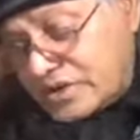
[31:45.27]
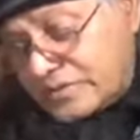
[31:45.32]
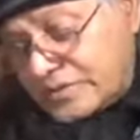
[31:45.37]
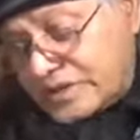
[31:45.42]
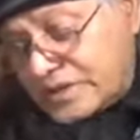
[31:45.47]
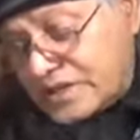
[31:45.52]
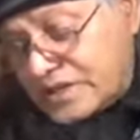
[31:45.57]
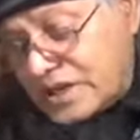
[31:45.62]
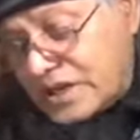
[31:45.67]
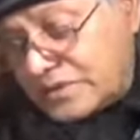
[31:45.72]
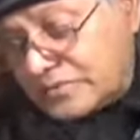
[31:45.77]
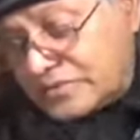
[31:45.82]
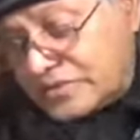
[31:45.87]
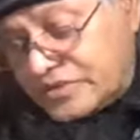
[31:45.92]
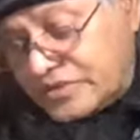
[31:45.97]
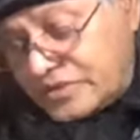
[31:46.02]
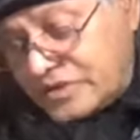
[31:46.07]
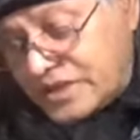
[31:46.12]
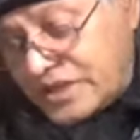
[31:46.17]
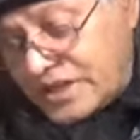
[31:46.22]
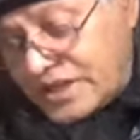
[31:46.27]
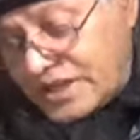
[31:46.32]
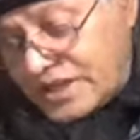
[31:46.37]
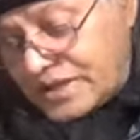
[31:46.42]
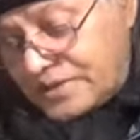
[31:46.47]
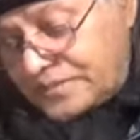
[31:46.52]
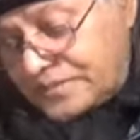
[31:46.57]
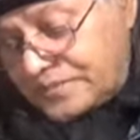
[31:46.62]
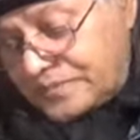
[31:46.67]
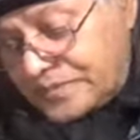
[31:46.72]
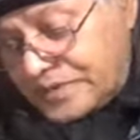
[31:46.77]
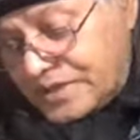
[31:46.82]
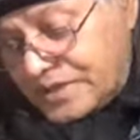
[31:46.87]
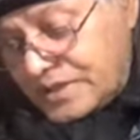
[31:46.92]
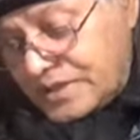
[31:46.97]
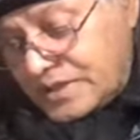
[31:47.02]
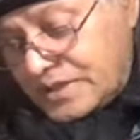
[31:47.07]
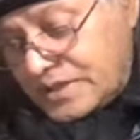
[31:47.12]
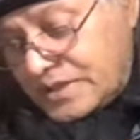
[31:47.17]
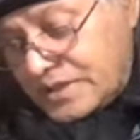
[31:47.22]
of the Times today,
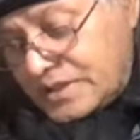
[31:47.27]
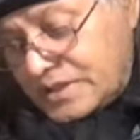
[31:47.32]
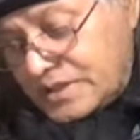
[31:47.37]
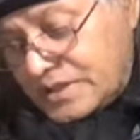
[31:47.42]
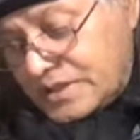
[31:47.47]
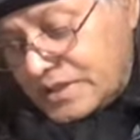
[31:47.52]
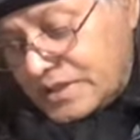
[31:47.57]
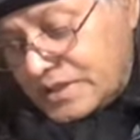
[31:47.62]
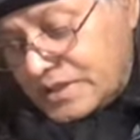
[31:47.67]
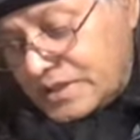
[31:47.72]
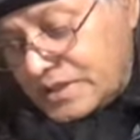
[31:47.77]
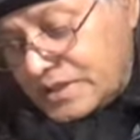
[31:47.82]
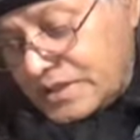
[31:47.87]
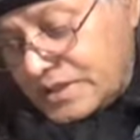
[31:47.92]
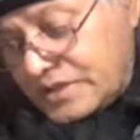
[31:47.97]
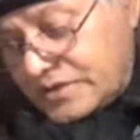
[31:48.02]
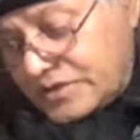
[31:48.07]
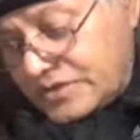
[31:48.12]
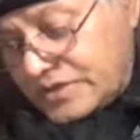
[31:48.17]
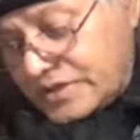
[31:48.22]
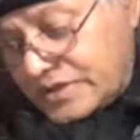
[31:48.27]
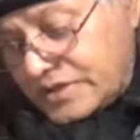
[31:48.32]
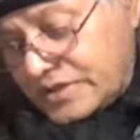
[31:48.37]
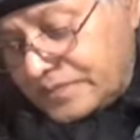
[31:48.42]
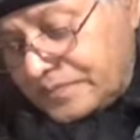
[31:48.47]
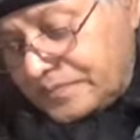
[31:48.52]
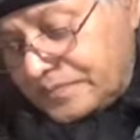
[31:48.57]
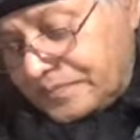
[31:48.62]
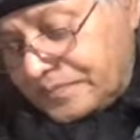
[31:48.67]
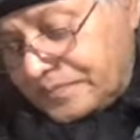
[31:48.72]
Thursday,